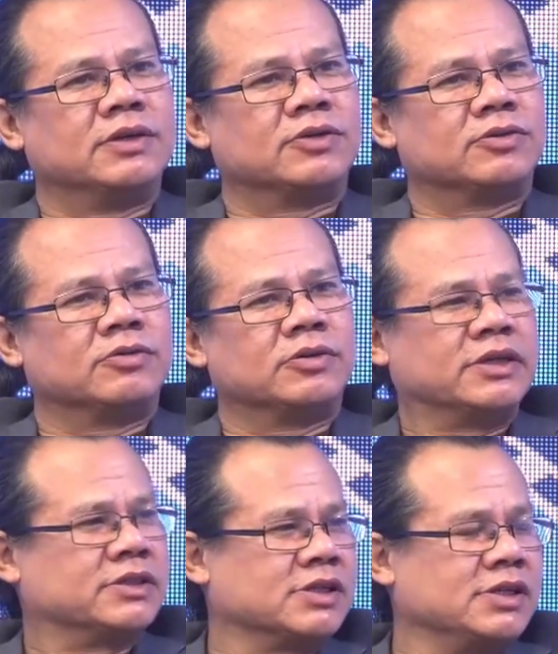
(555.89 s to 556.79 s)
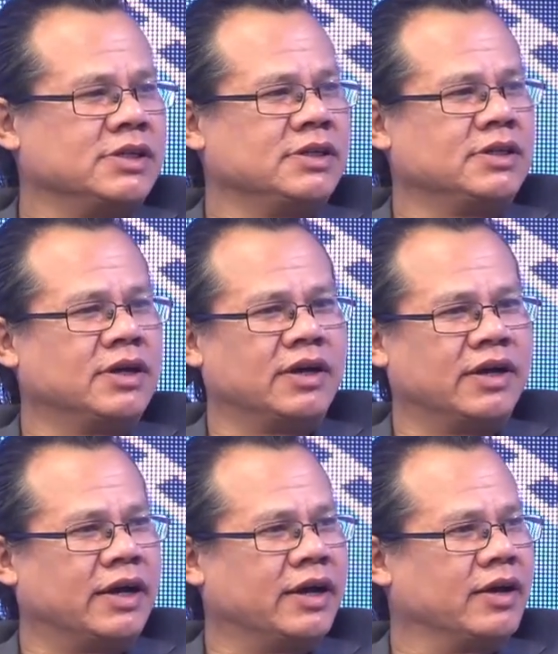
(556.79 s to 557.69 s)
So naturally, in uh,
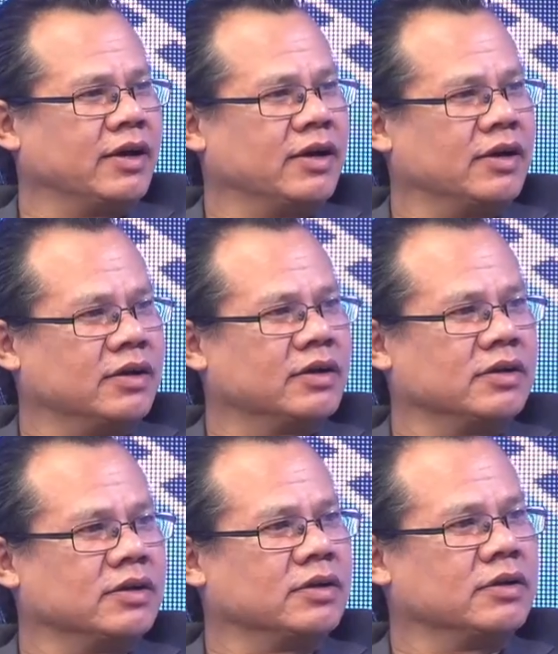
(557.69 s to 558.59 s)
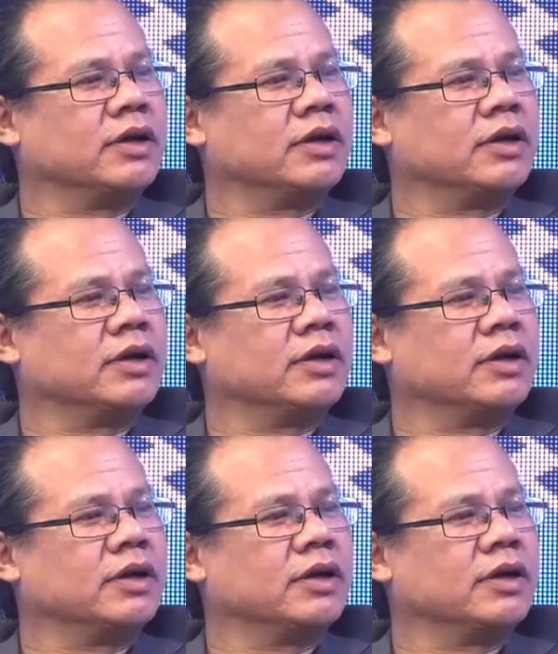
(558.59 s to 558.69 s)
India also it was very new actually.